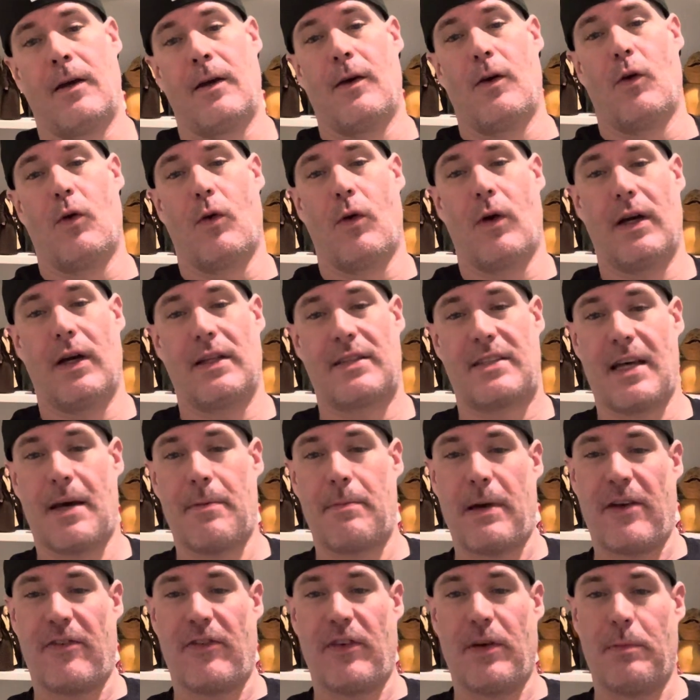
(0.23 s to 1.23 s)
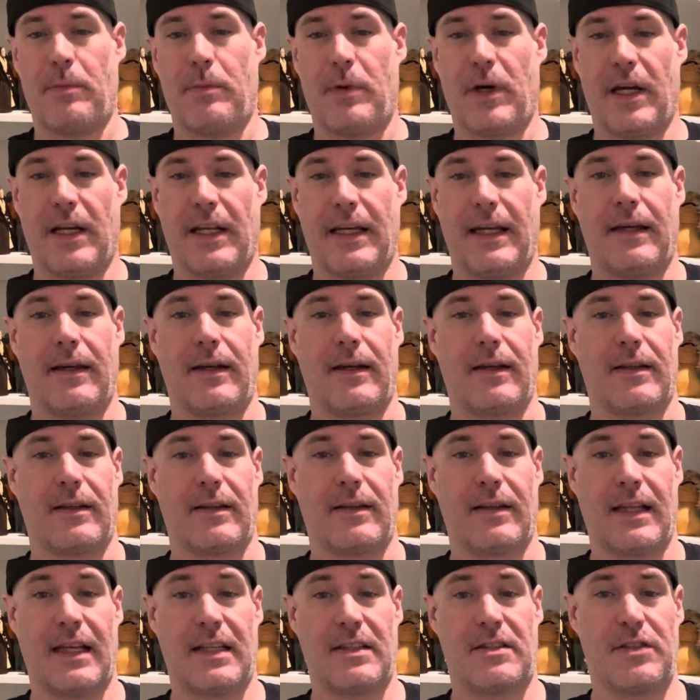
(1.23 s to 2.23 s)
What's up, everybody?
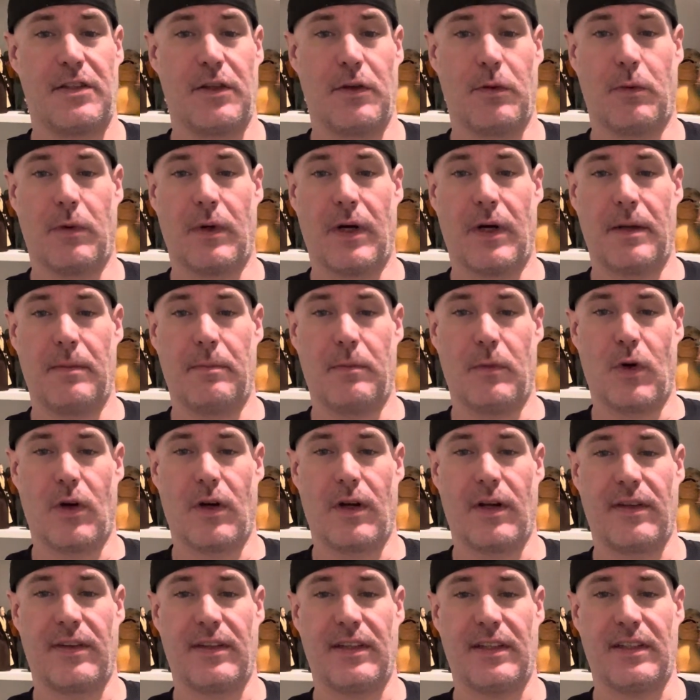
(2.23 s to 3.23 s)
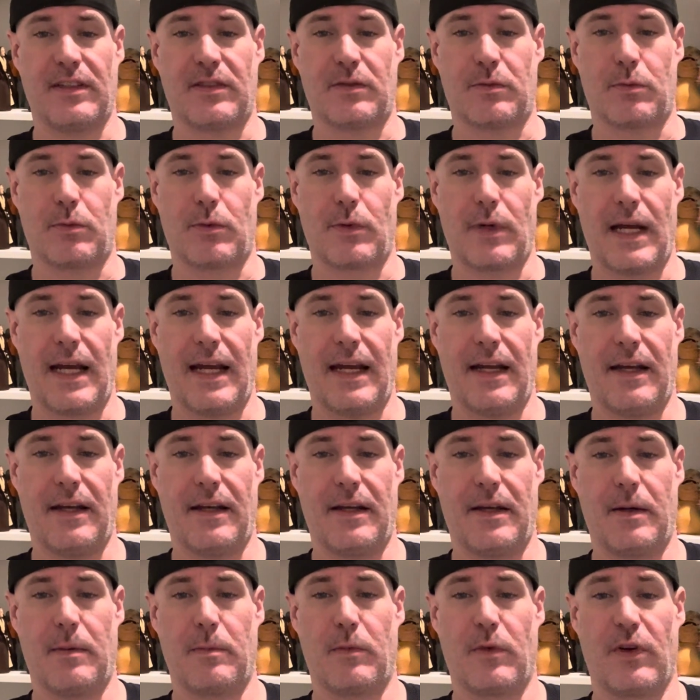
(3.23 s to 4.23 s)
Let's do one more of these
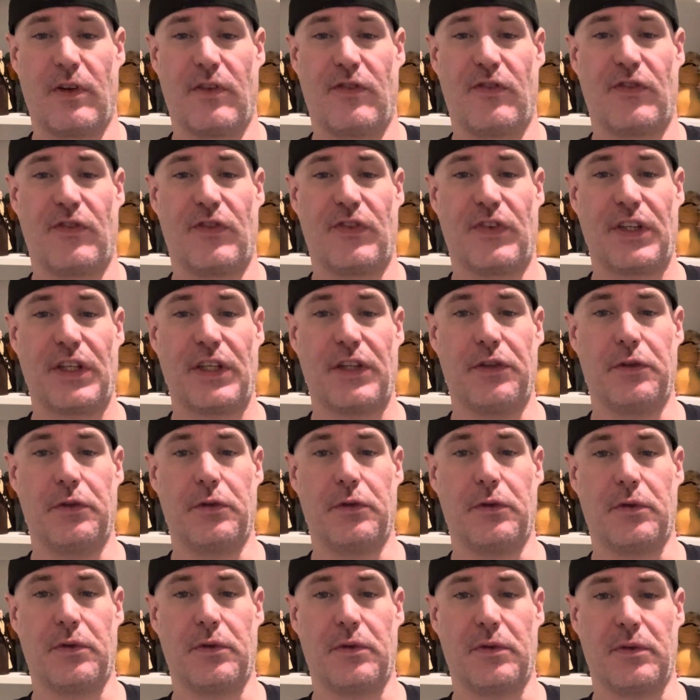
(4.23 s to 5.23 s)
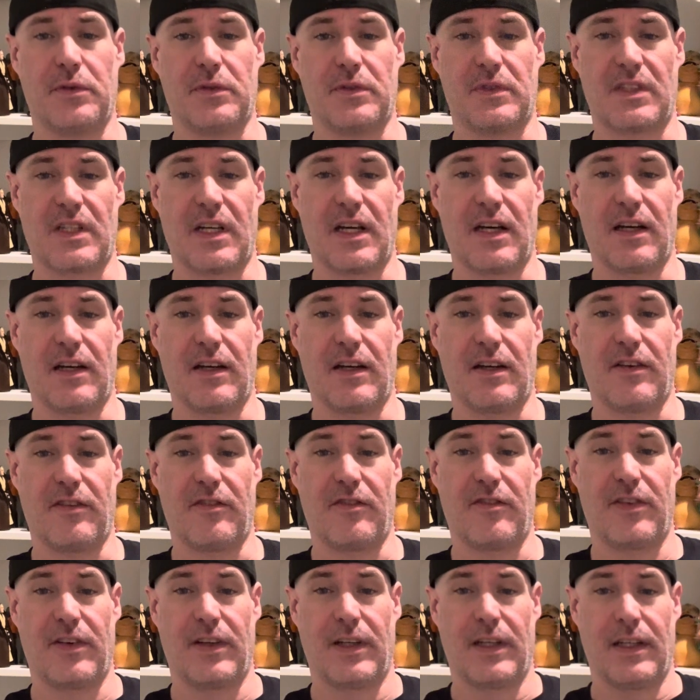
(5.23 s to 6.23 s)
random reviews
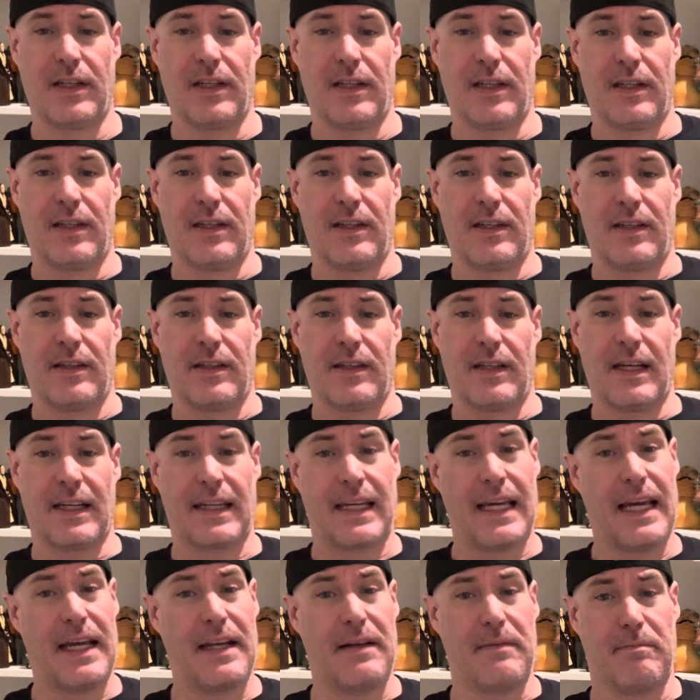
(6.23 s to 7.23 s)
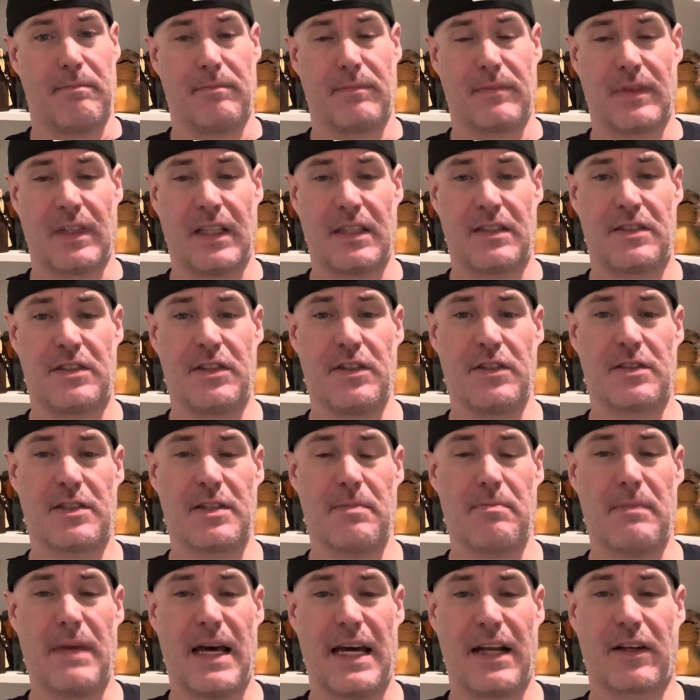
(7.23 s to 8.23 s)
of, again, let's do
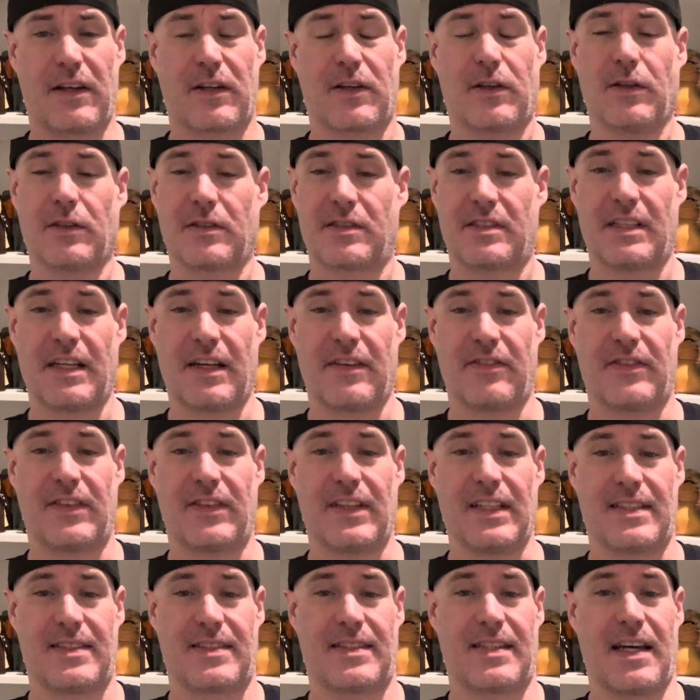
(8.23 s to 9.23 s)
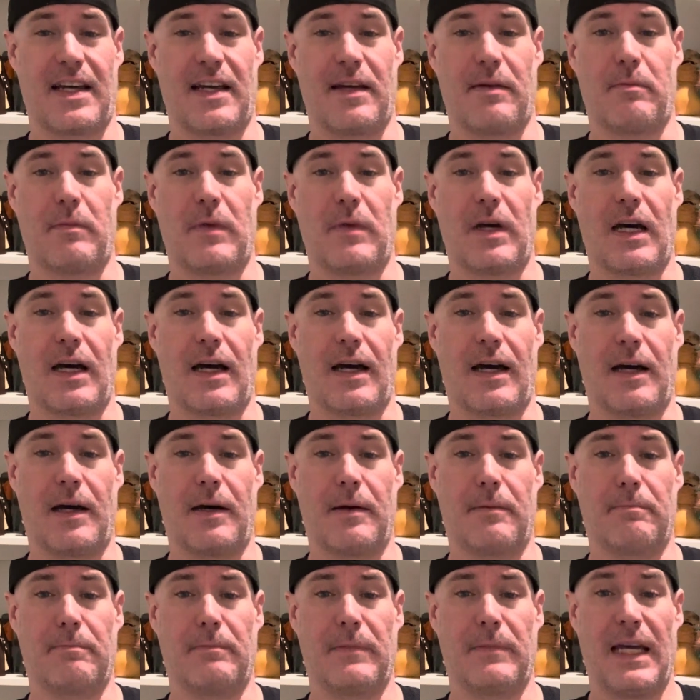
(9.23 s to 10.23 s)
some medical stuff this time.
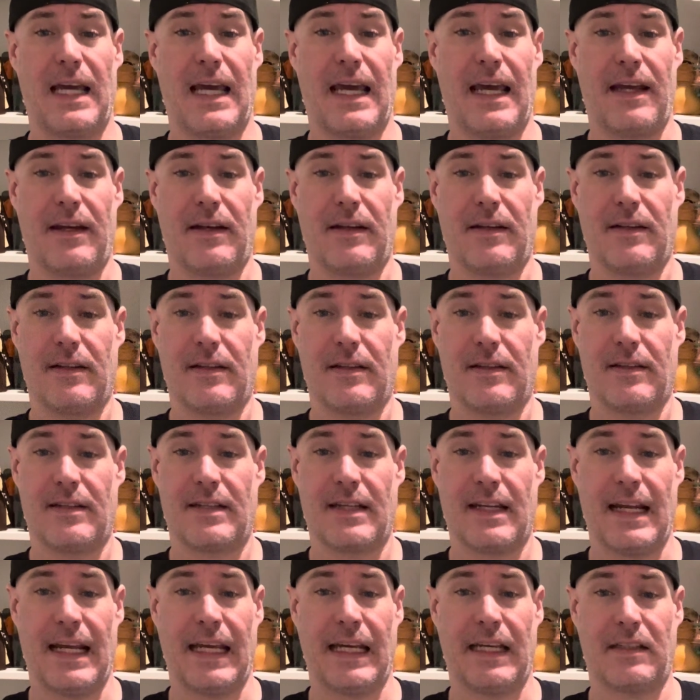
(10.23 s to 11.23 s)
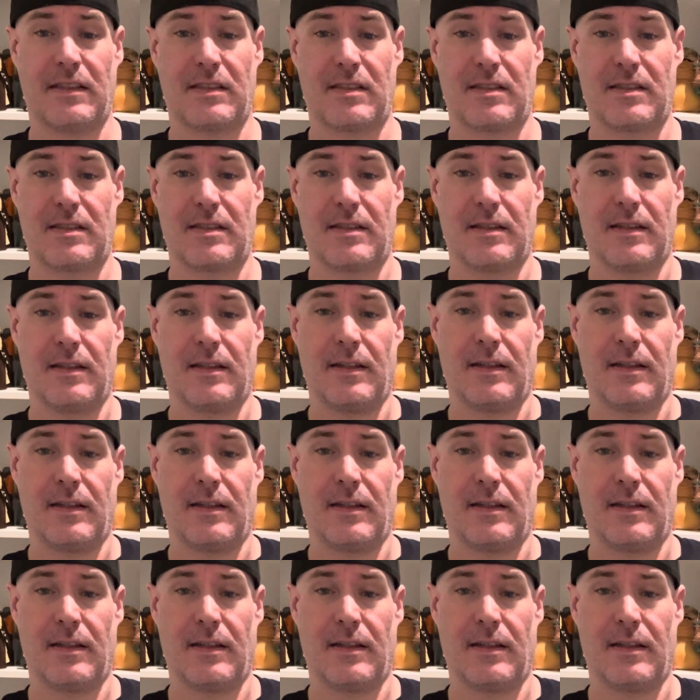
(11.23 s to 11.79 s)
And today's